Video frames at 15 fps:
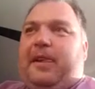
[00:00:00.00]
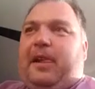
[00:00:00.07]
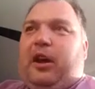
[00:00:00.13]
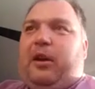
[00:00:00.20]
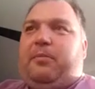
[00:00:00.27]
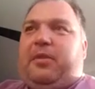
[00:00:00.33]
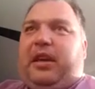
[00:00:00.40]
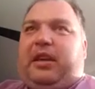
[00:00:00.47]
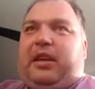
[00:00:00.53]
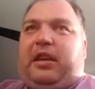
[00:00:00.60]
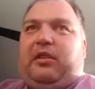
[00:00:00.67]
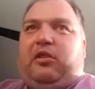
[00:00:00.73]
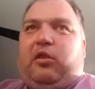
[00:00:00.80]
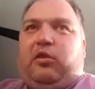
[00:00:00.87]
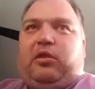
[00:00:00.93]
They're going
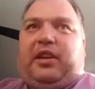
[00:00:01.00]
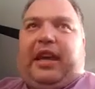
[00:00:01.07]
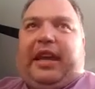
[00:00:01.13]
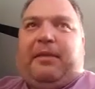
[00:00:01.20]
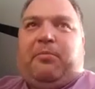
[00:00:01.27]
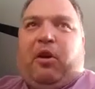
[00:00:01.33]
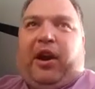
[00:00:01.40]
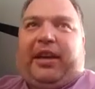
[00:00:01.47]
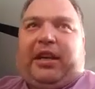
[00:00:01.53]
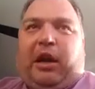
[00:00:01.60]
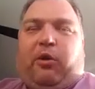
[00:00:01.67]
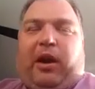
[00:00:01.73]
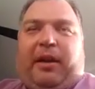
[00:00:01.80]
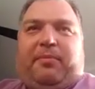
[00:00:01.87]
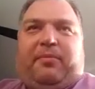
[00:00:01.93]
to look. He might
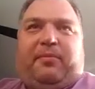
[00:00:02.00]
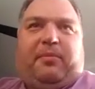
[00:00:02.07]
go up